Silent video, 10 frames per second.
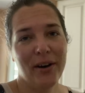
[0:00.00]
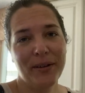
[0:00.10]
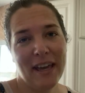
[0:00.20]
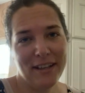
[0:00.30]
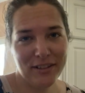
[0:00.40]

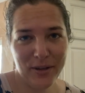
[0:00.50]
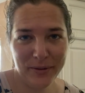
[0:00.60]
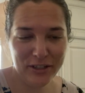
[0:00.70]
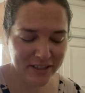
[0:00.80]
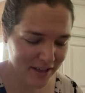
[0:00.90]
Okay, so
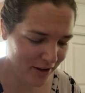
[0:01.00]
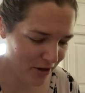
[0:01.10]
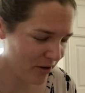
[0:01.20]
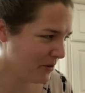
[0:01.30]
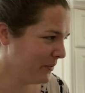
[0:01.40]
we just got
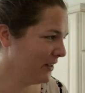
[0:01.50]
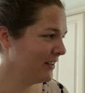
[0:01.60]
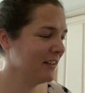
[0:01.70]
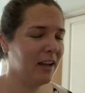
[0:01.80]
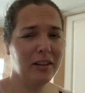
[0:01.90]
home.
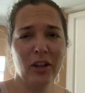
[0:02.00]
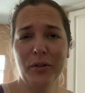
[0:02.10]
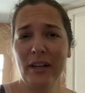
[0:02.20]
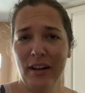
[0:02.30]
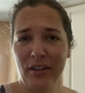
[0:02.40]
I
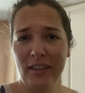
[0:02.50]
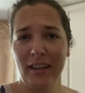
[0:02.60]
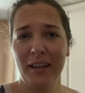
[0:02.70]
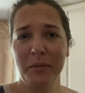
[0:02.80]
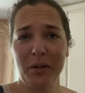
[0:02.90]
unloaded
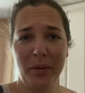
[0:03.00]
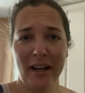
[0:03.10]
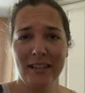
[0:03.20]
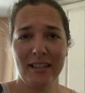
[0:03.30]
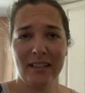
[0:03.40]
everything. I'm
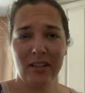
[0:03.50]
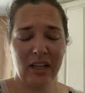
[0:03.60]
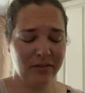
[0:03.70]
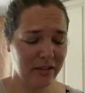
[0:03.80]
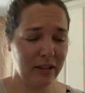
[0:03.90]
surprised I still
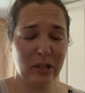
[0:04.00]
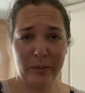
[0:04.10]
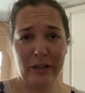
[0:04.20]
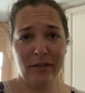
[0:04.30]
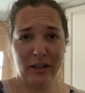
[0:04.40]
have a
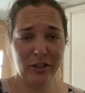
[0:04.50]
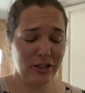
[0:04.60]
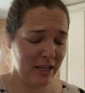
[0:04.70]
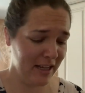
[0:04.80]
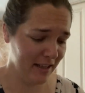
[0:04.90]
little bit of
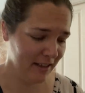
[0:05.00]
energy.